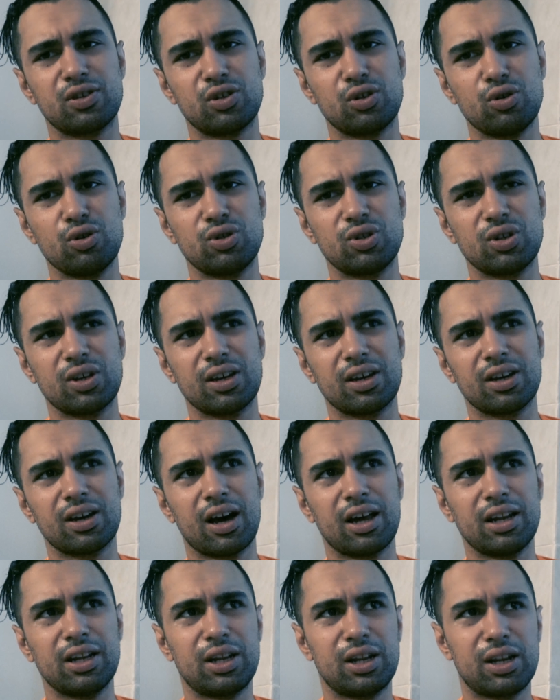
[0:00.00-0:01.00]

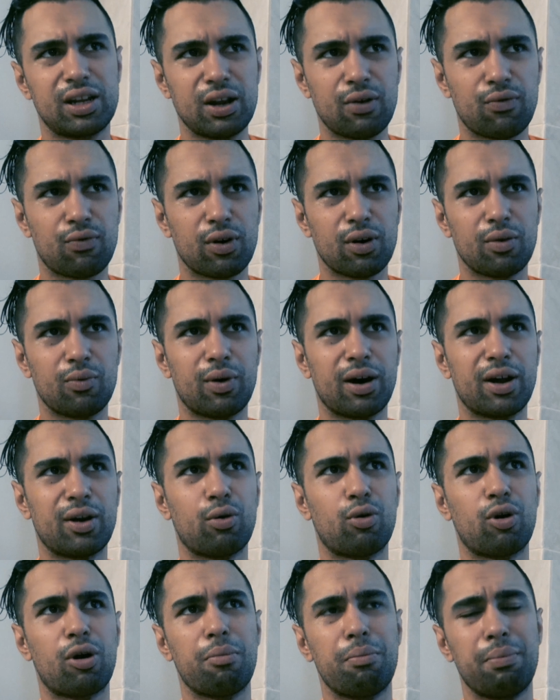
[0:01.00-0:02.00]
using a different one
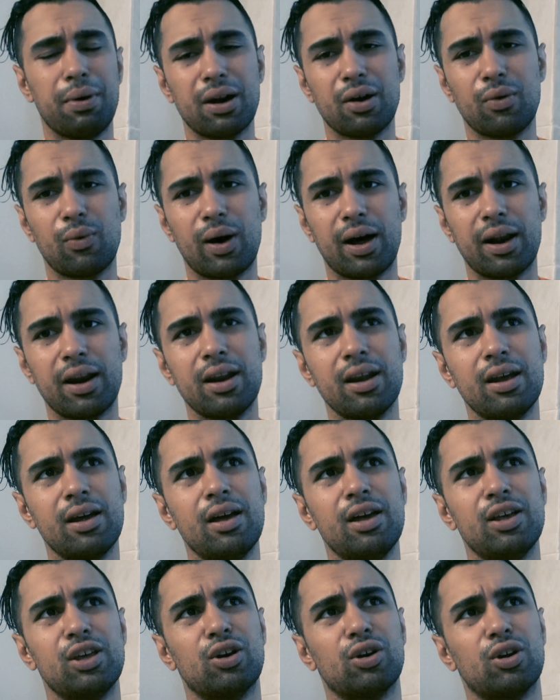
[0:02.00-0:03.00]
or a better one,
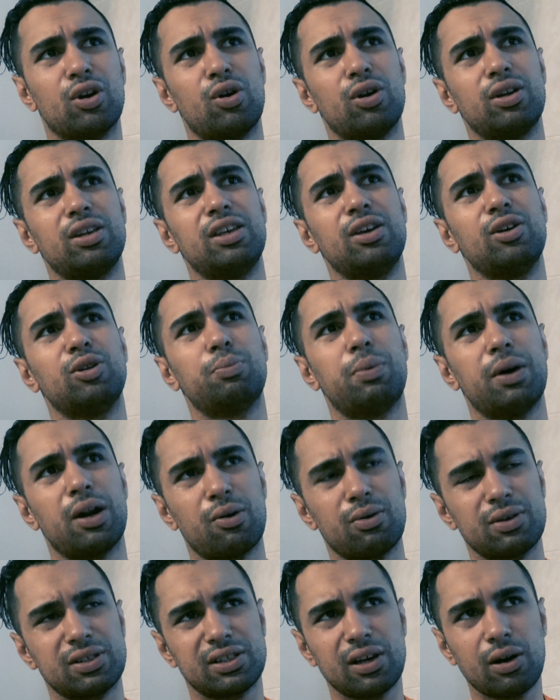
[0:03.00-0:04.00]
you're going to yield
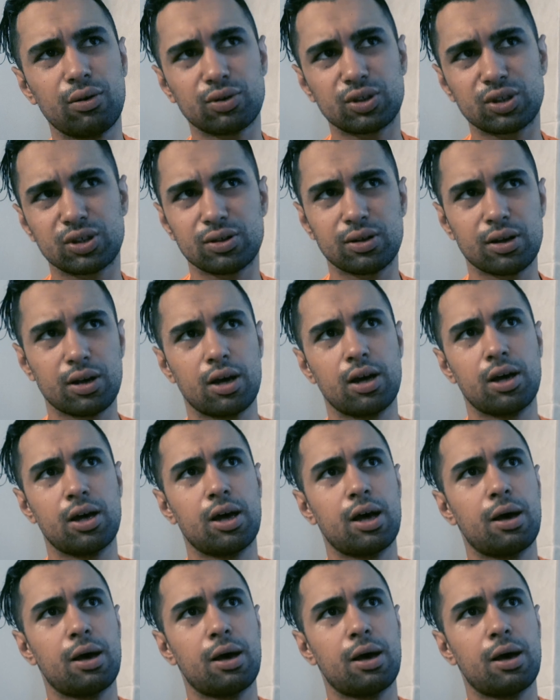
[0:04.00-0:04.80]
better results,